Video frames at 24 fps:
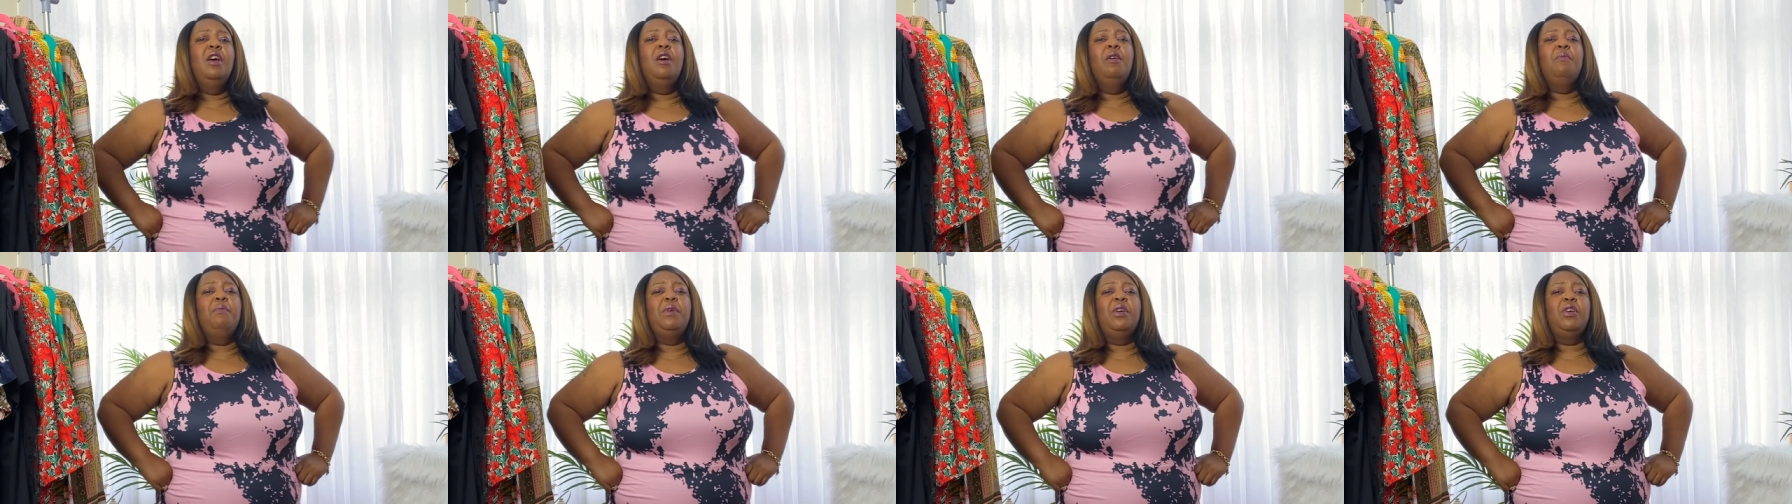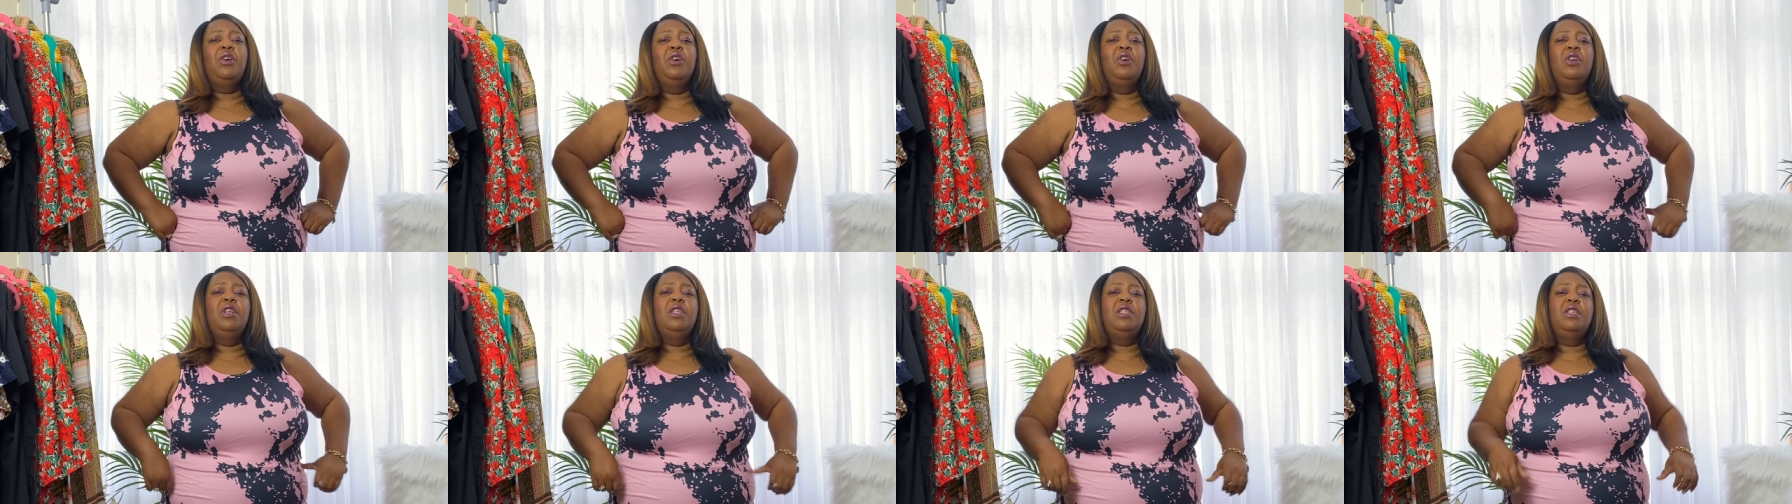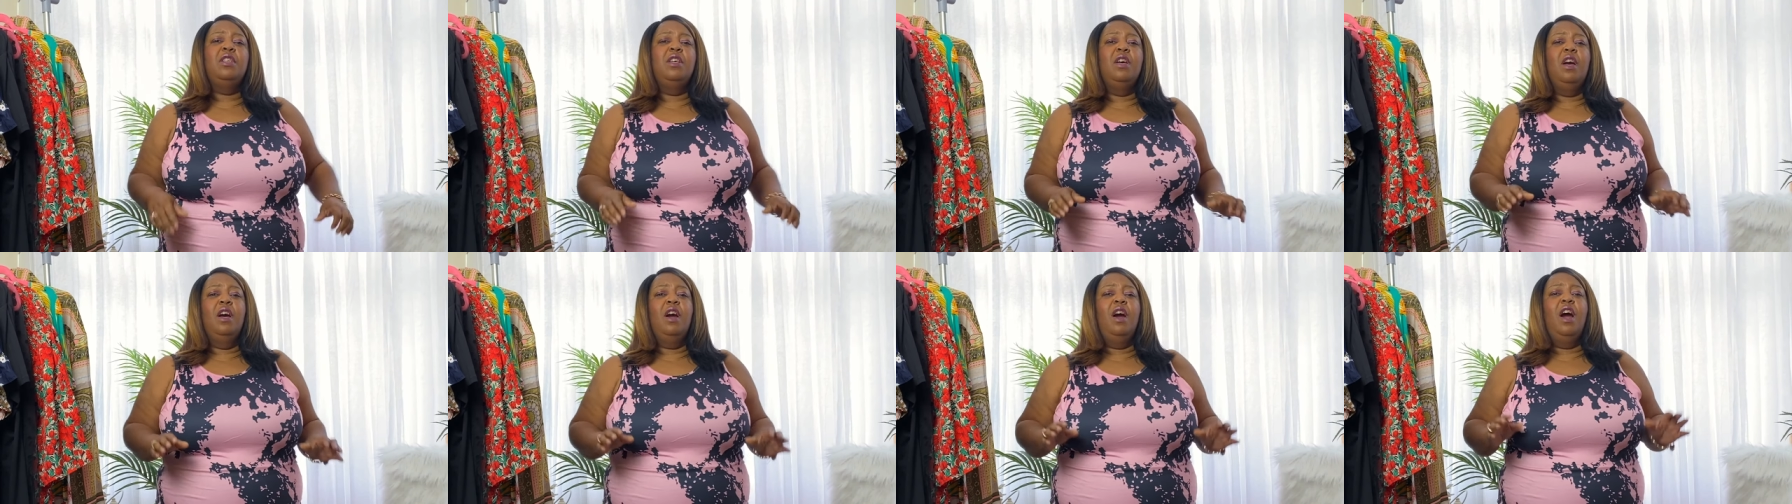because
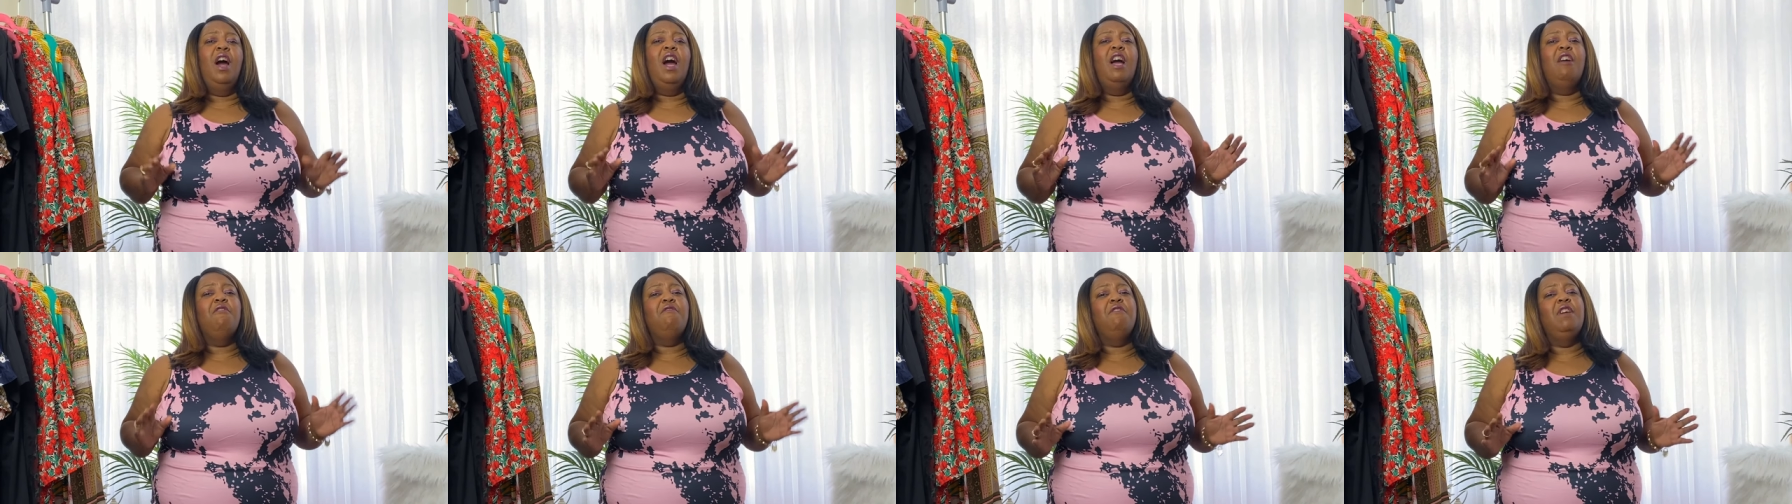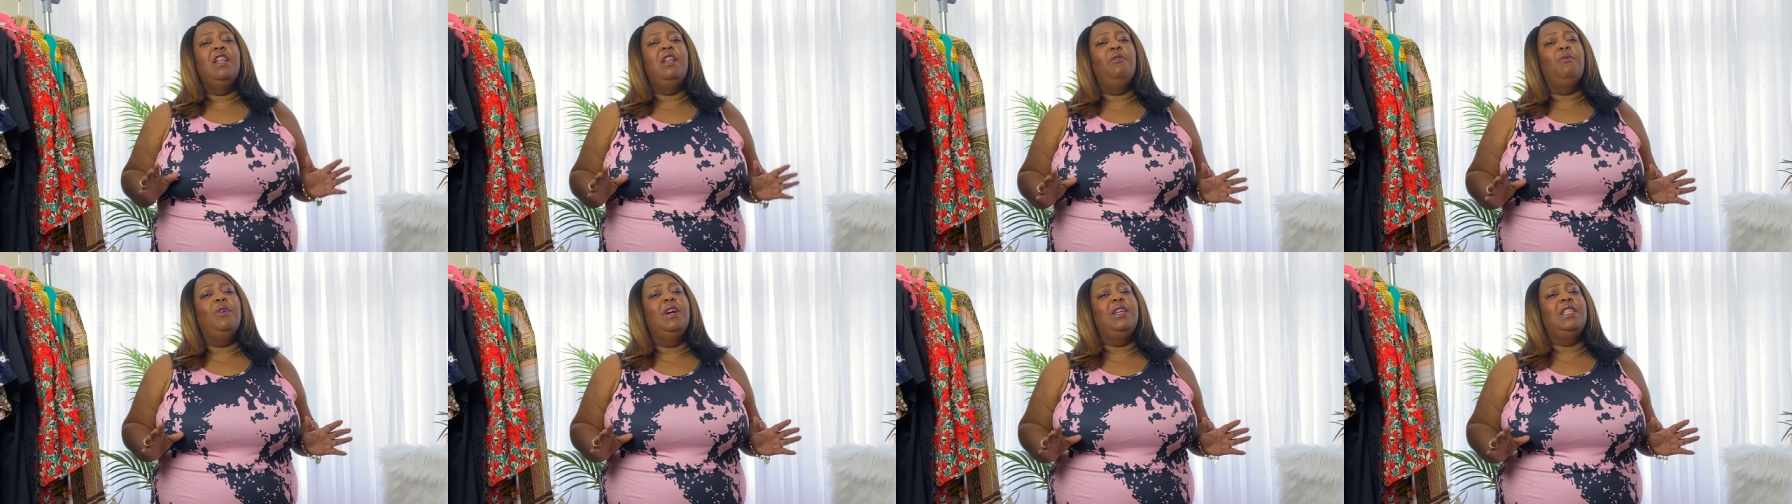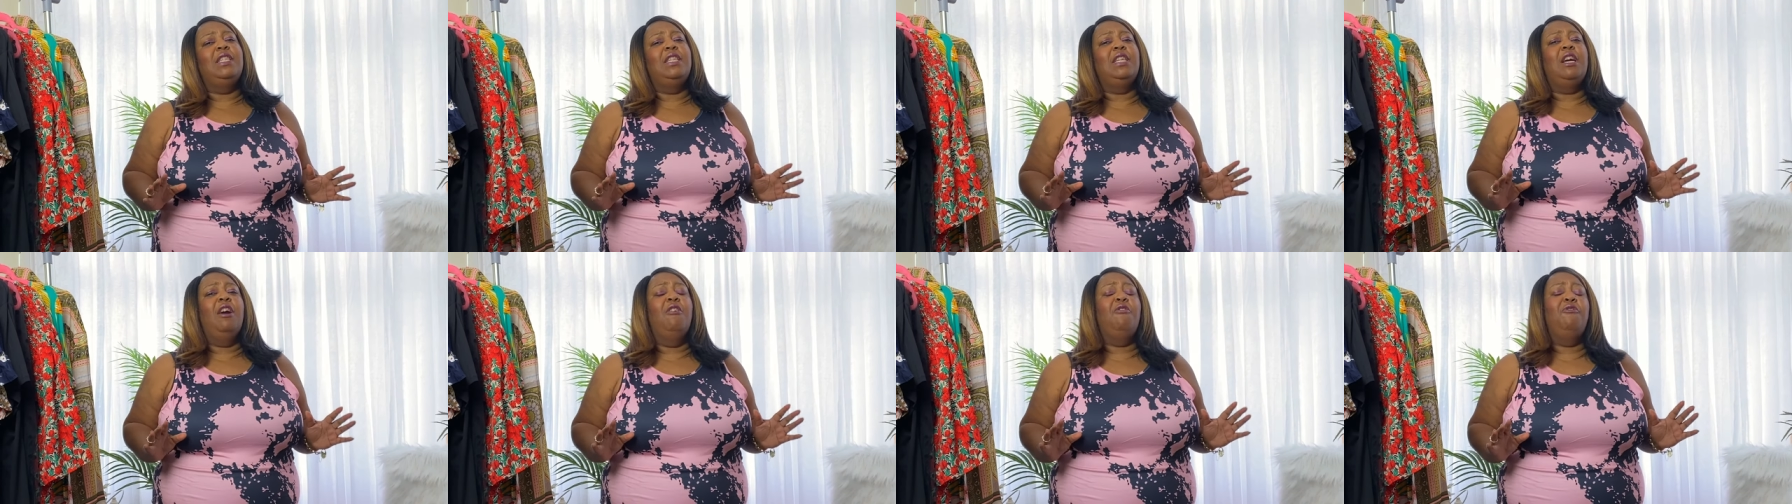I really wanted
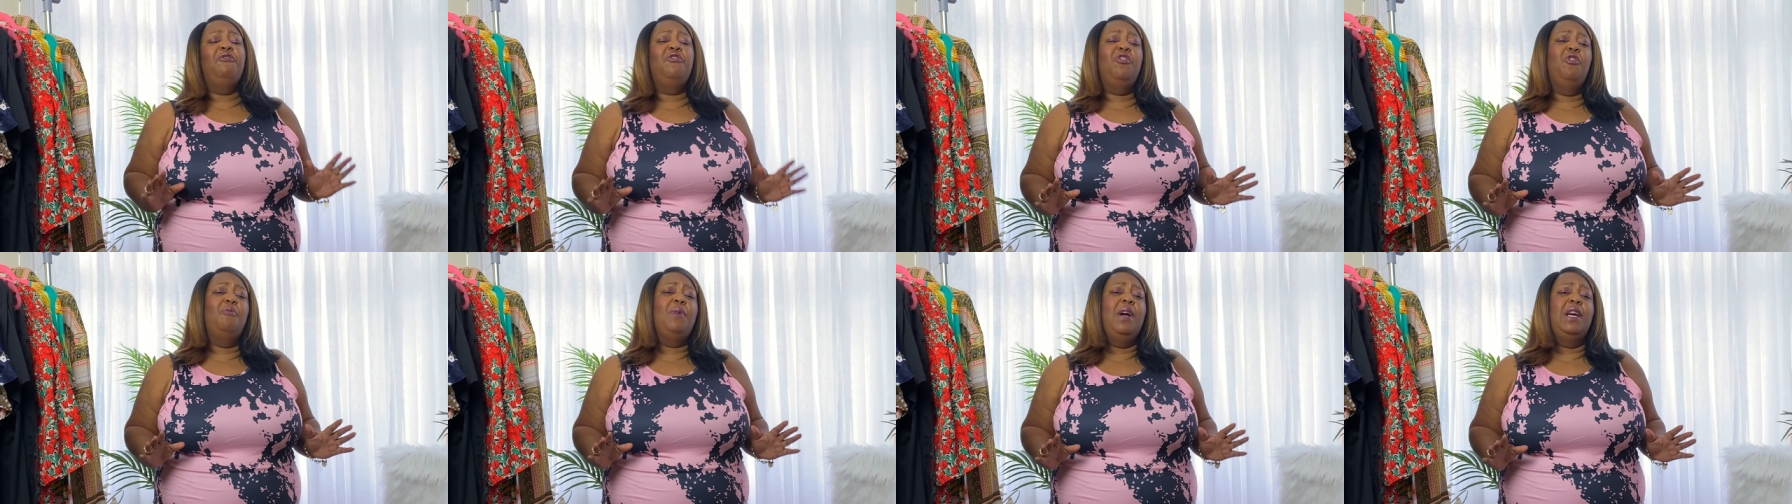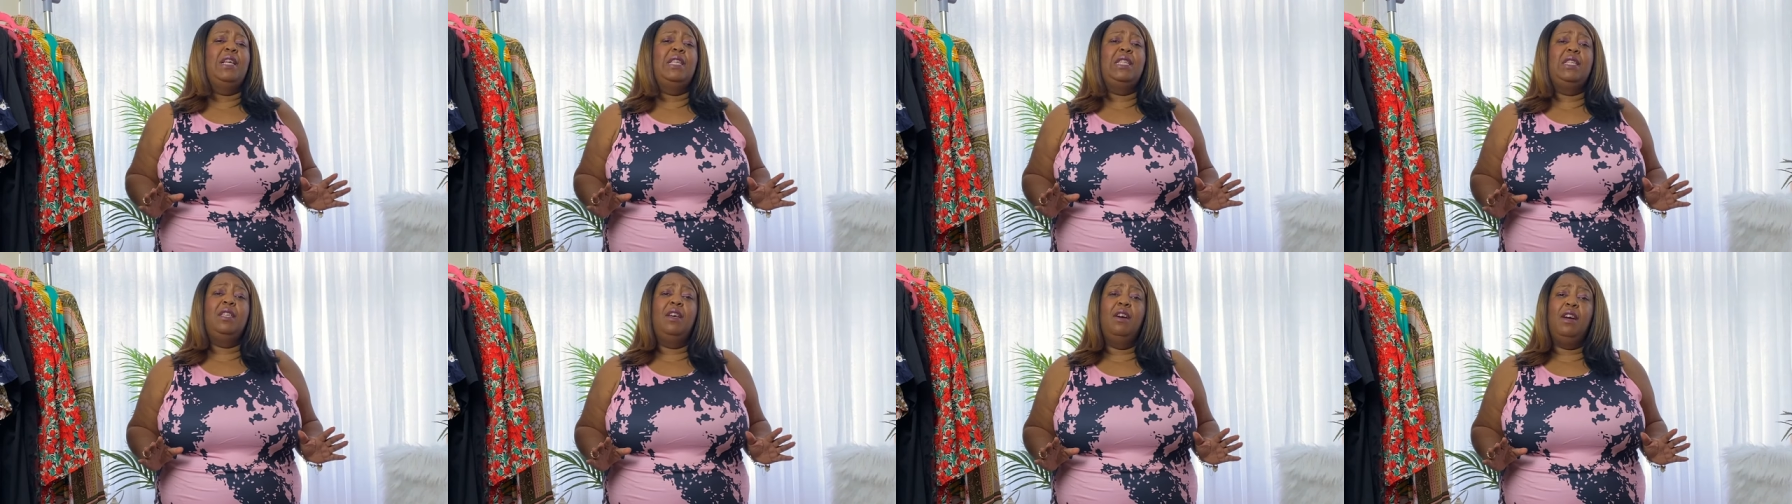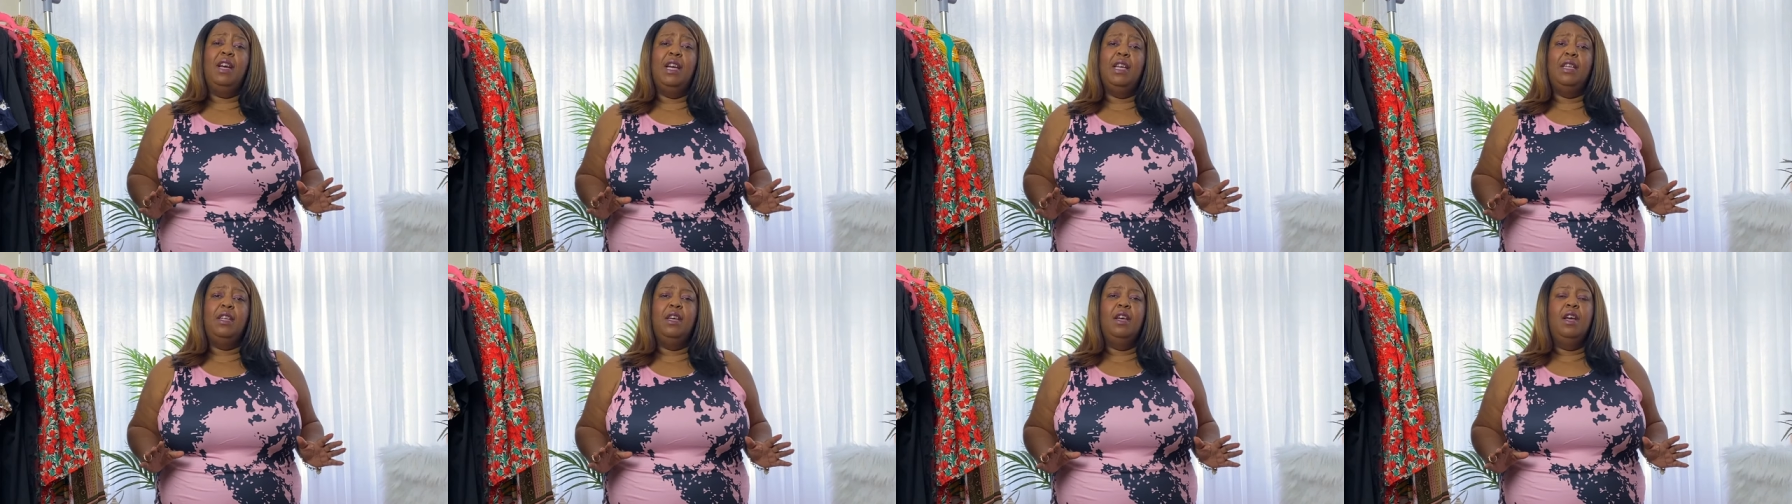to go and film
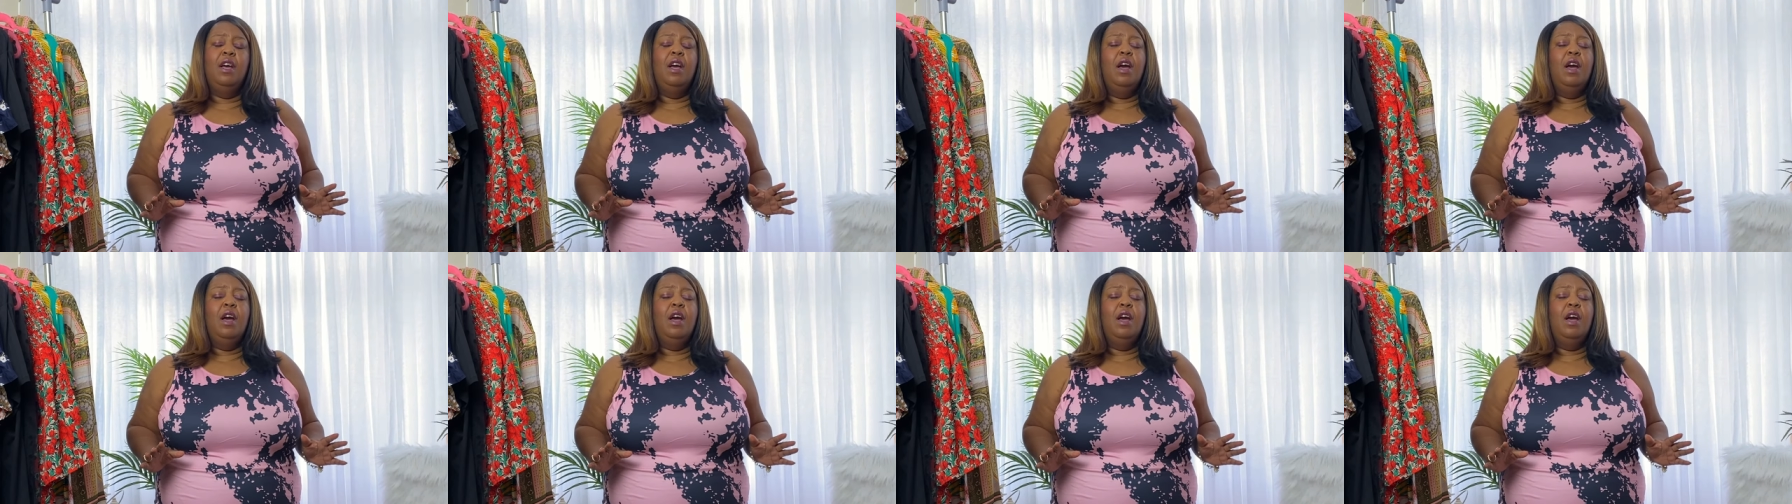outside,